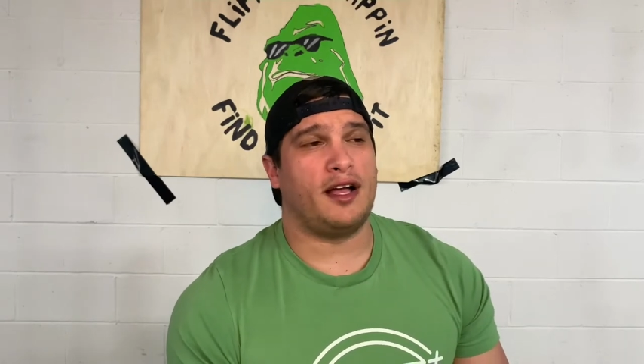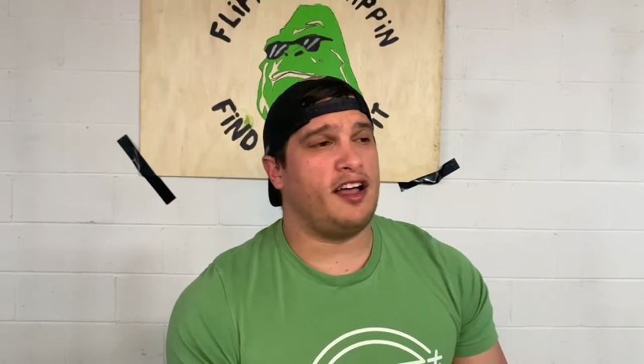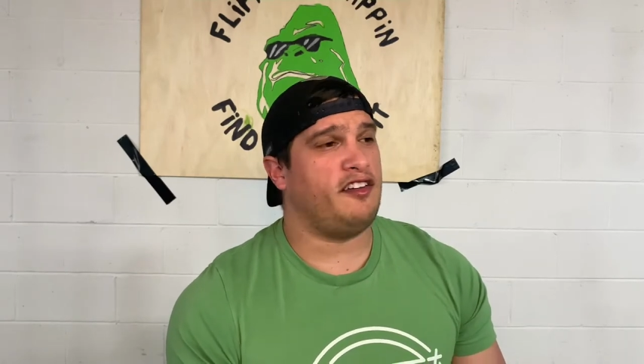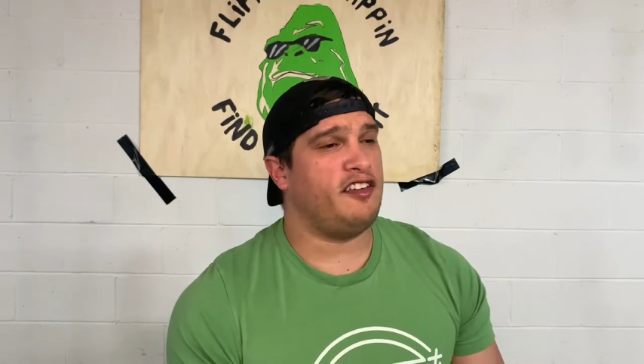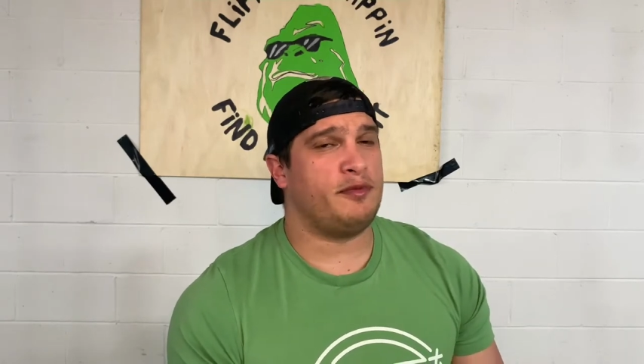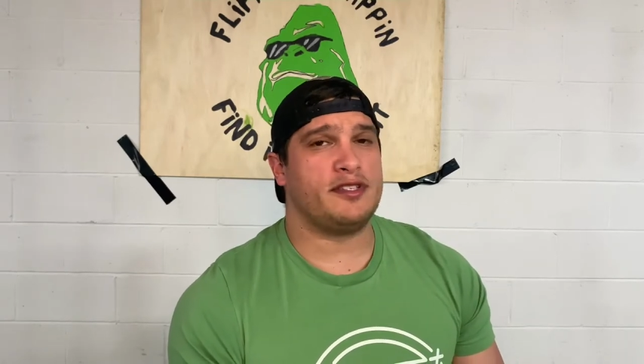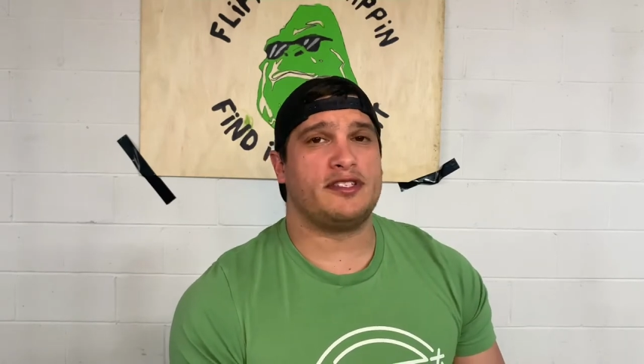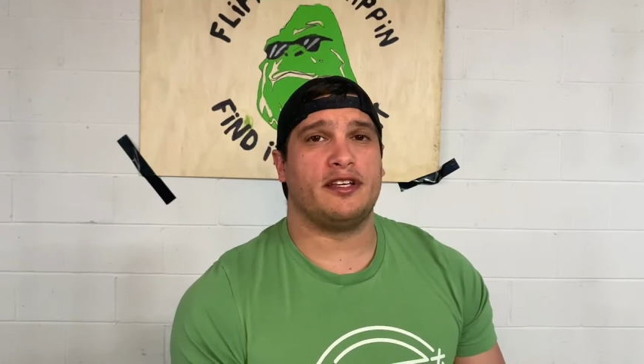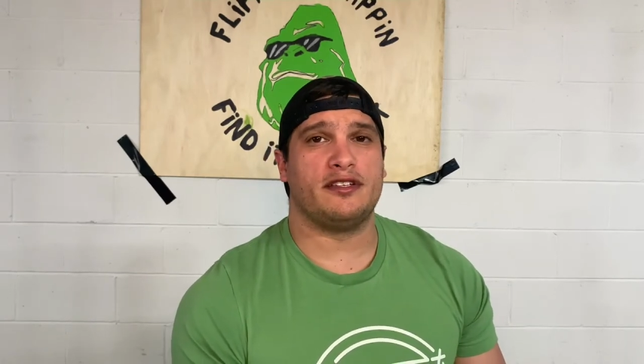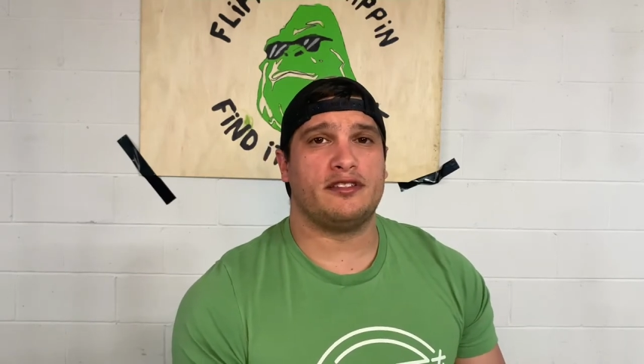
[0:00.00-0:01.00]
I have been
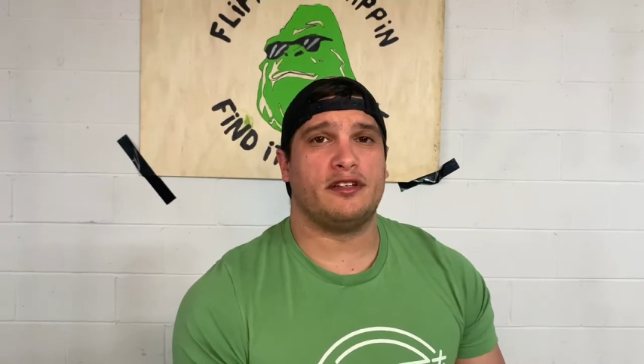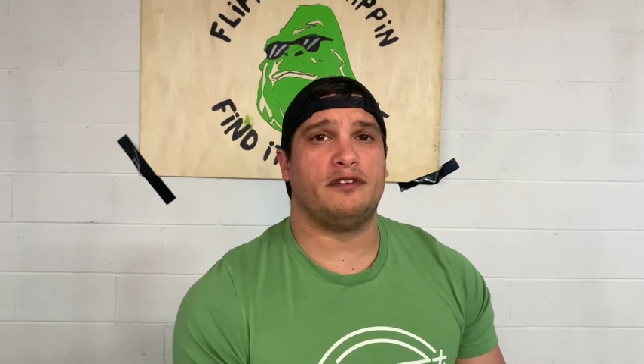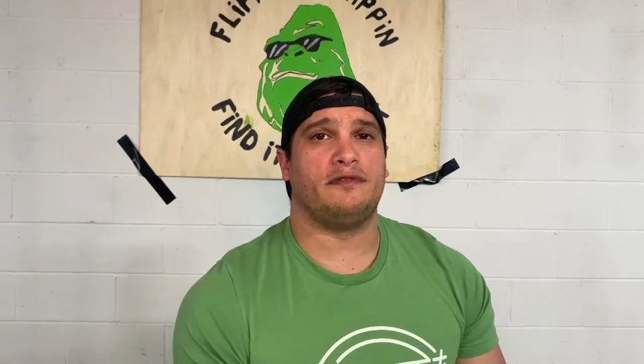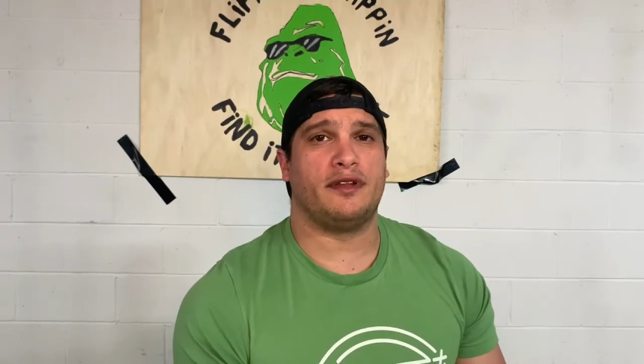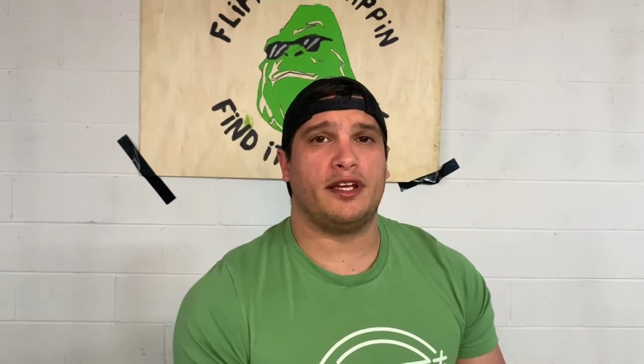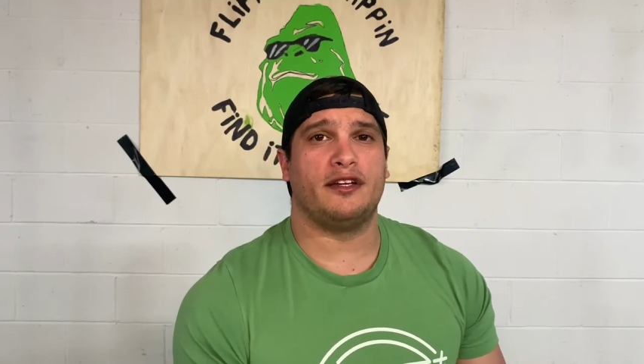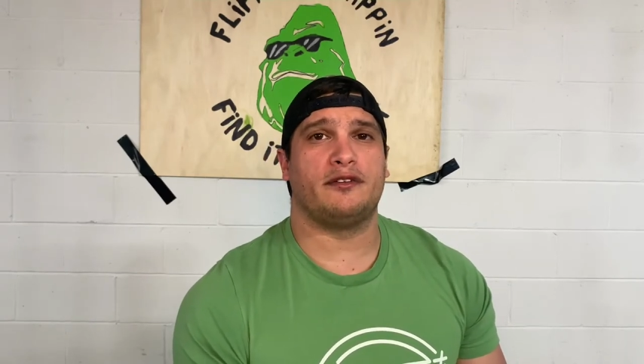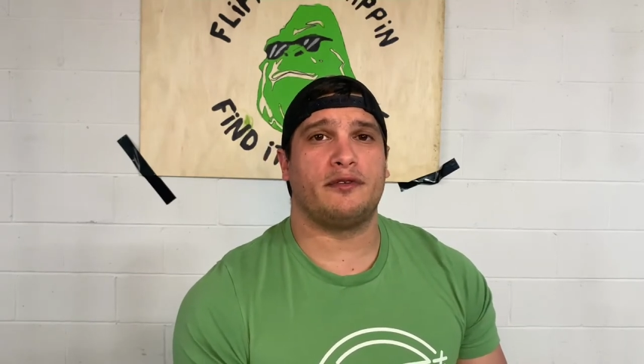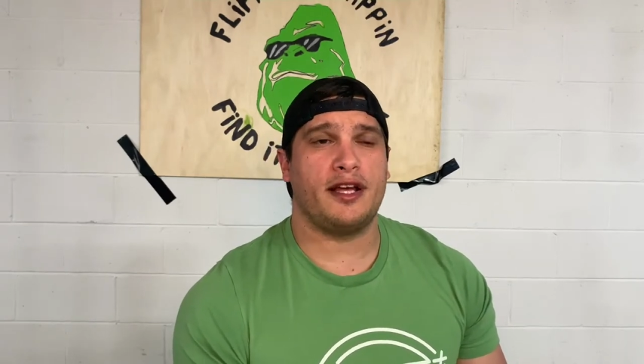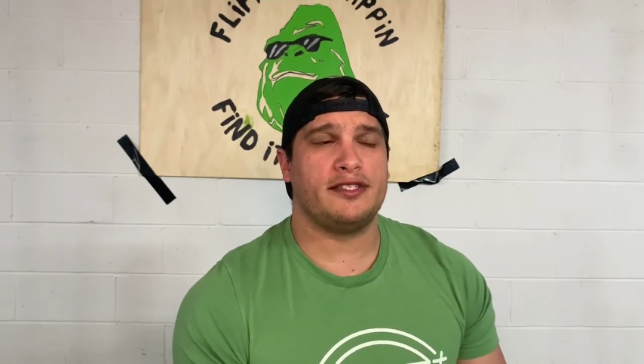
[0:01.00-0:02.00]
selling stuff like
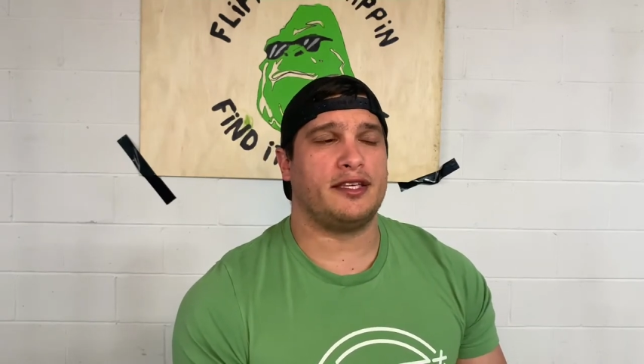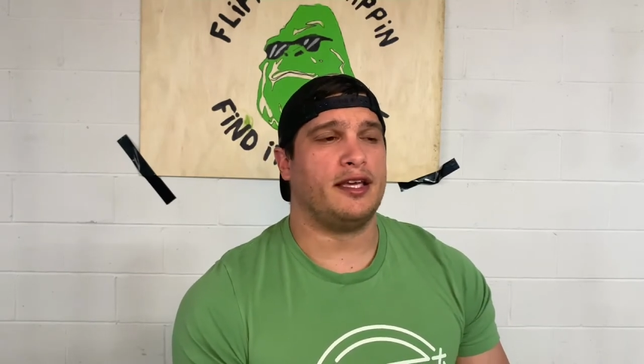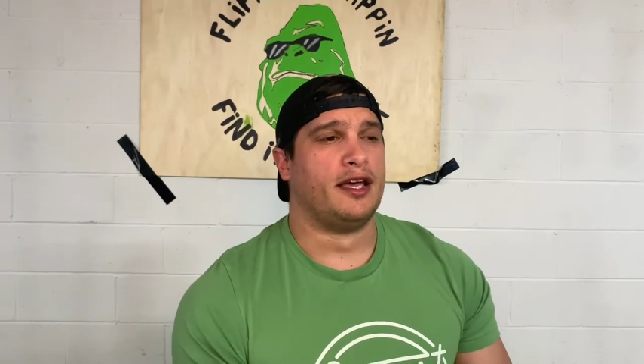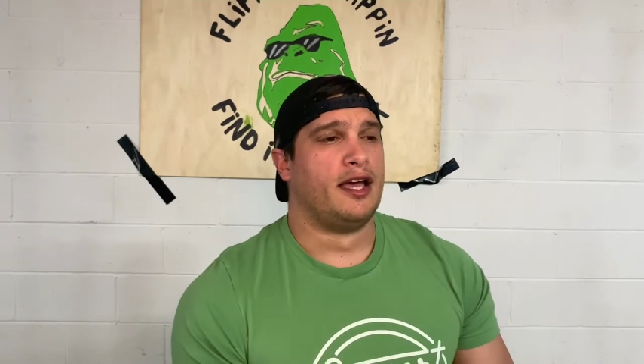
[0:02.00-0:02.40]
crazy.